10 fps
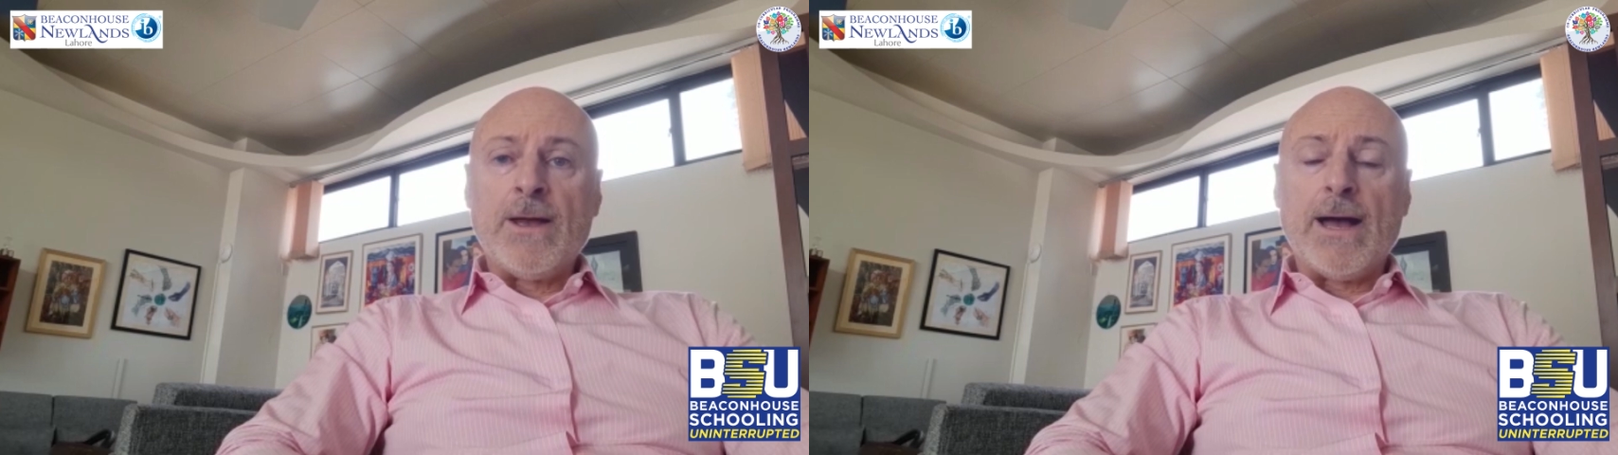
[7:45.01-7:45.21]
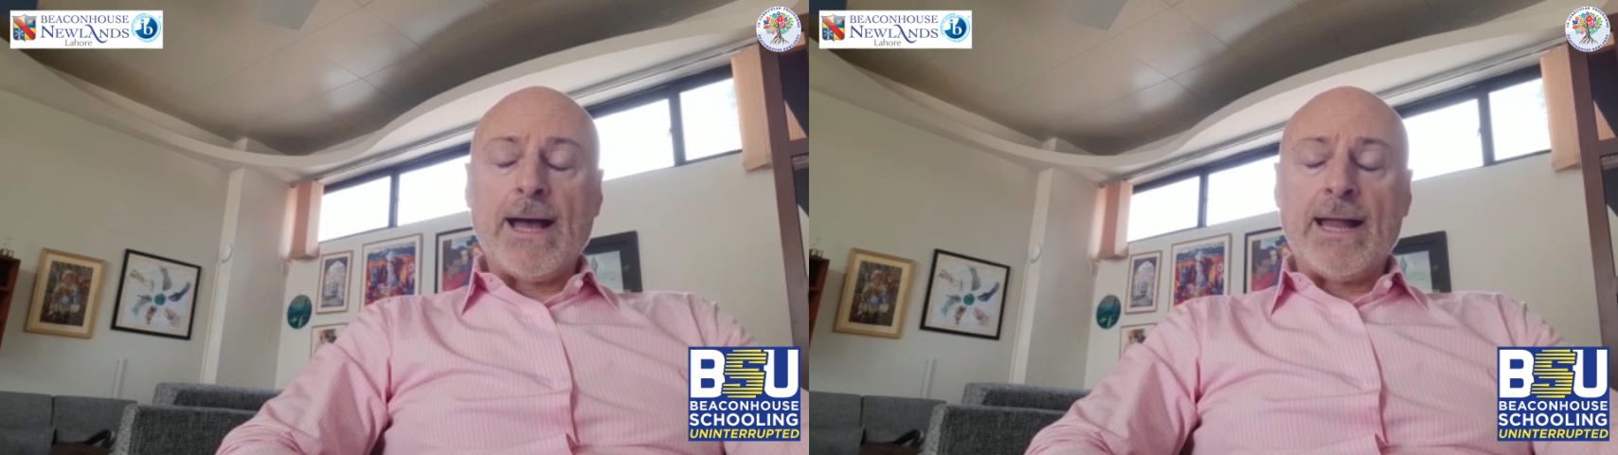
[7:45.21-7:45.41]

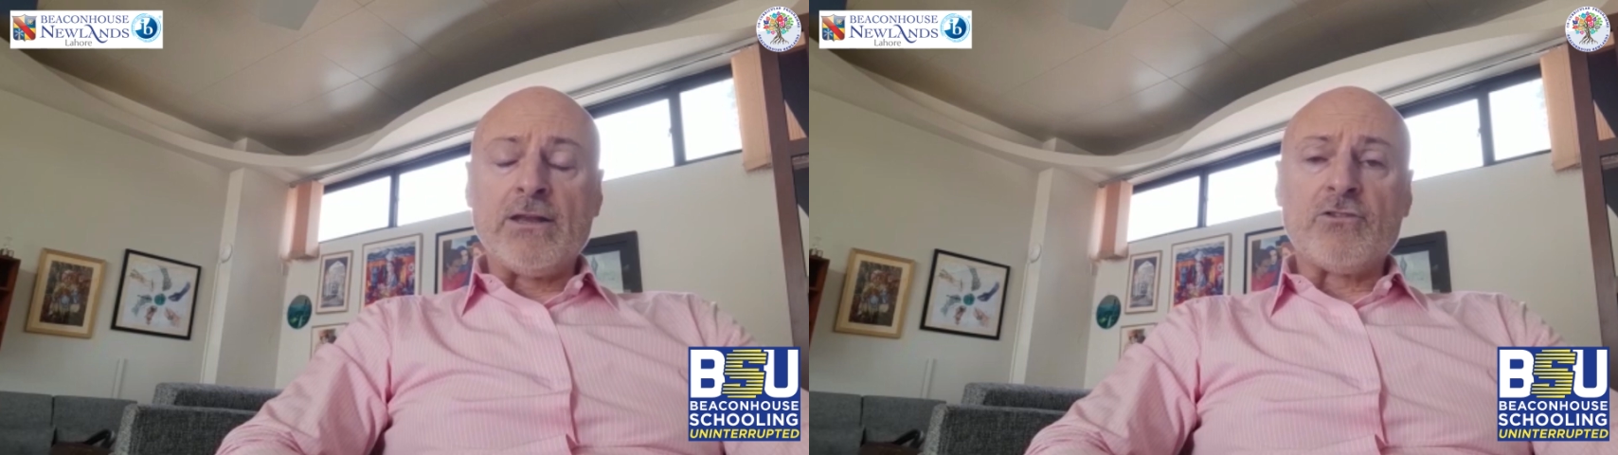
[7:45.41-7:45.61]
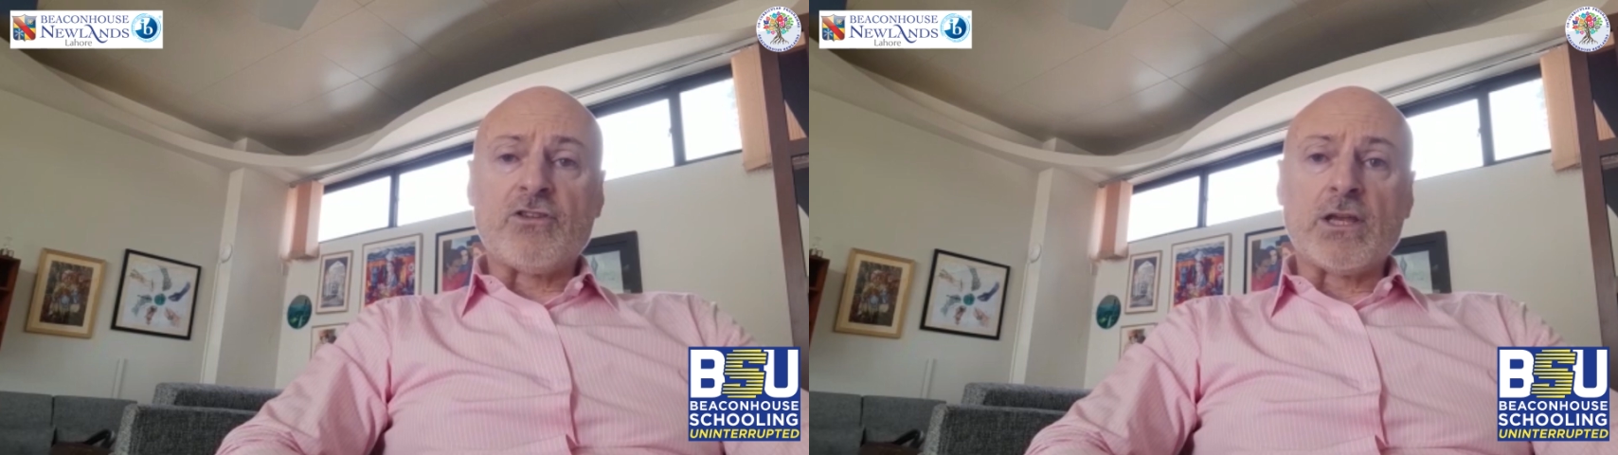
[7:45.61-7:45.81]

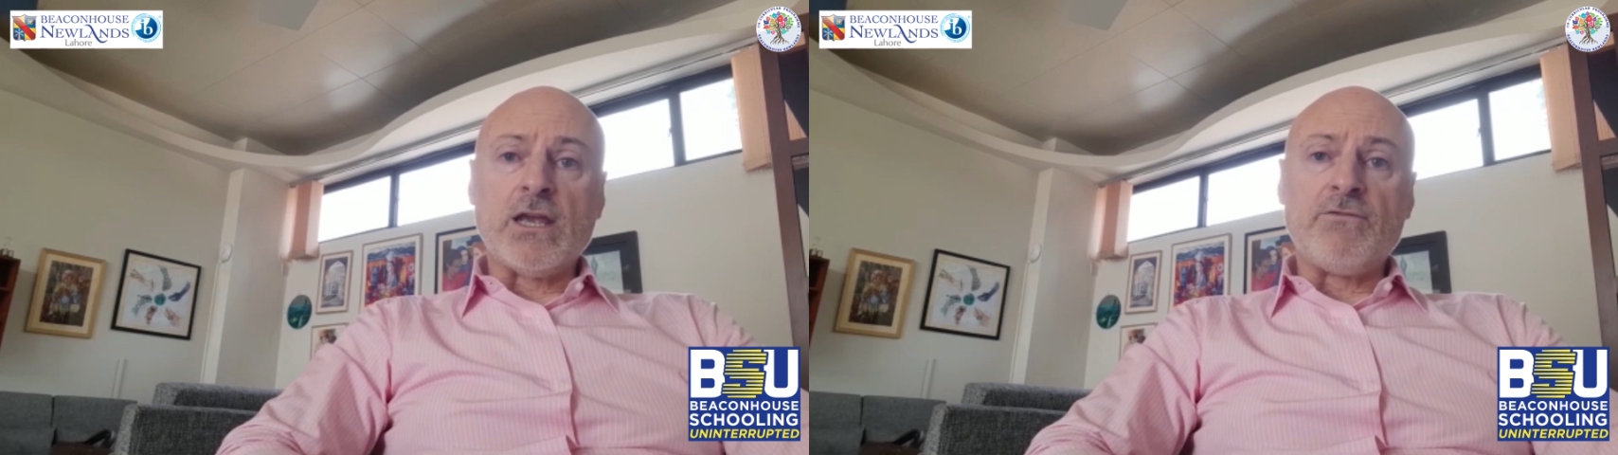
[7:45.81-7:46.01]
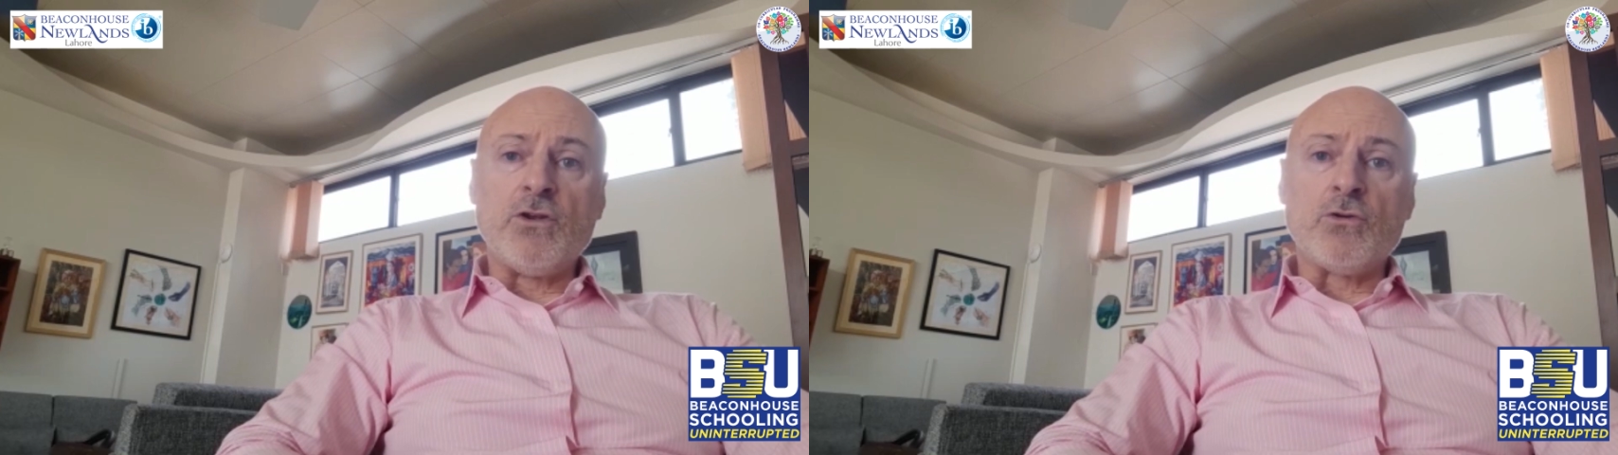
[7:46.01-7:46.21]
and to
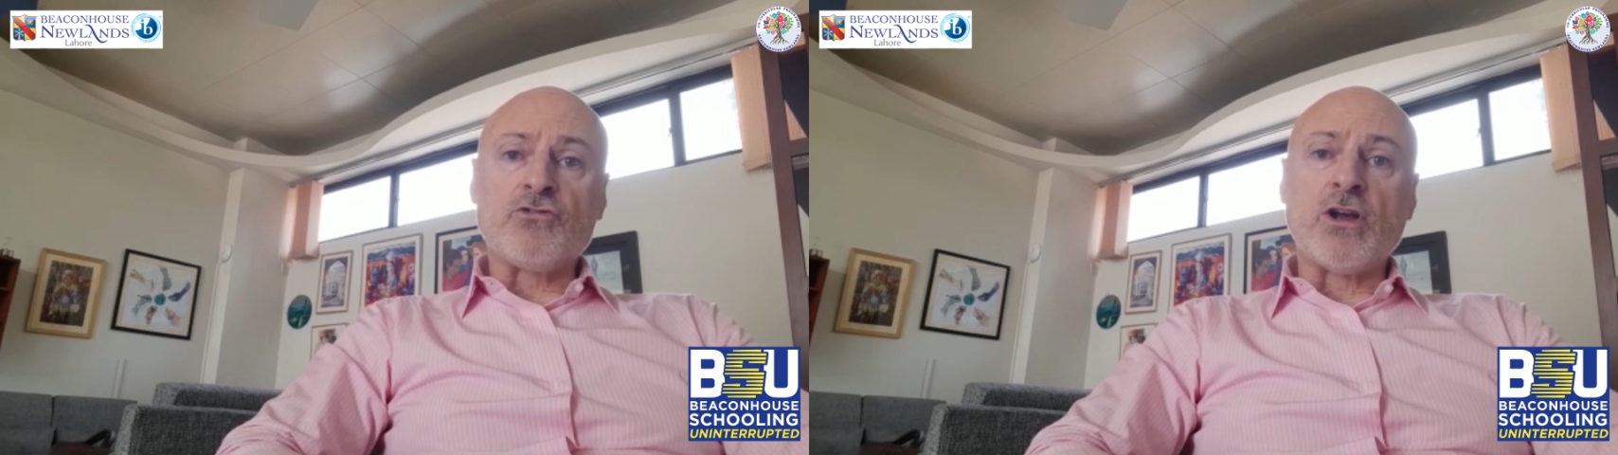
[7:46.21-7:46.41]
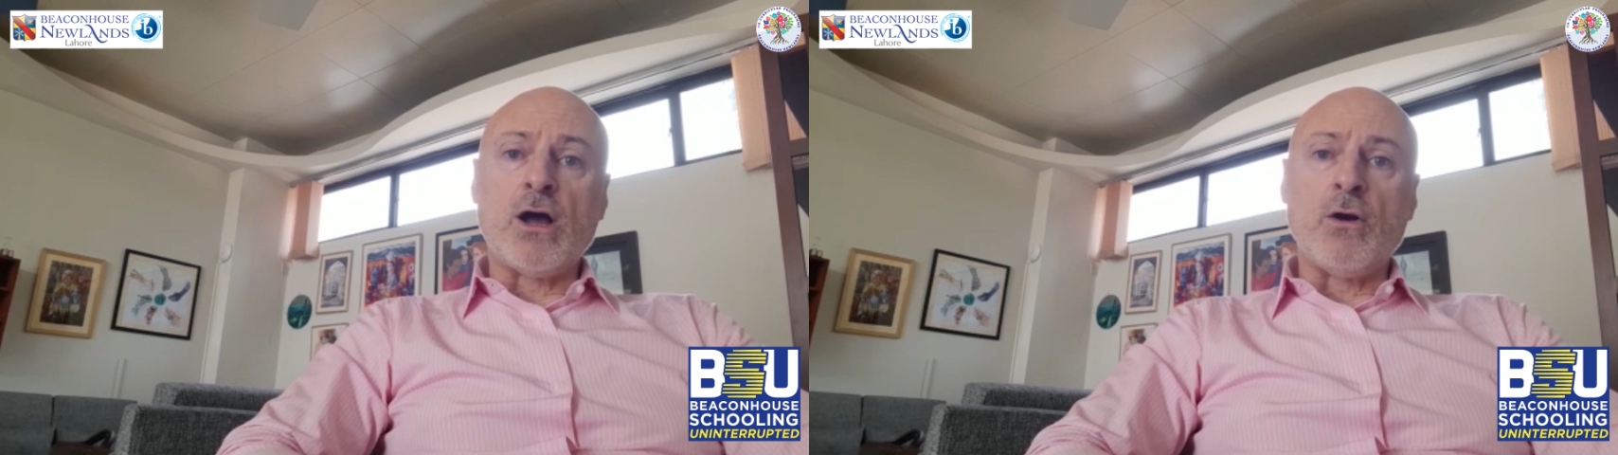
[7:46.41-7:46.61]
give your
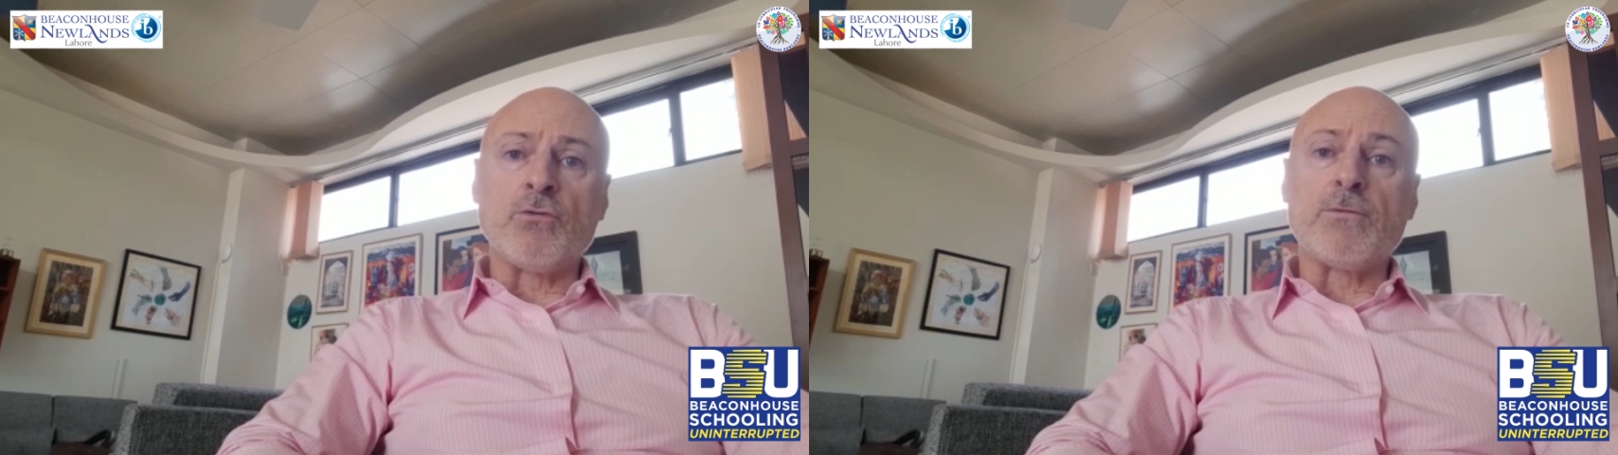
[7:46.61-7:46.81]
child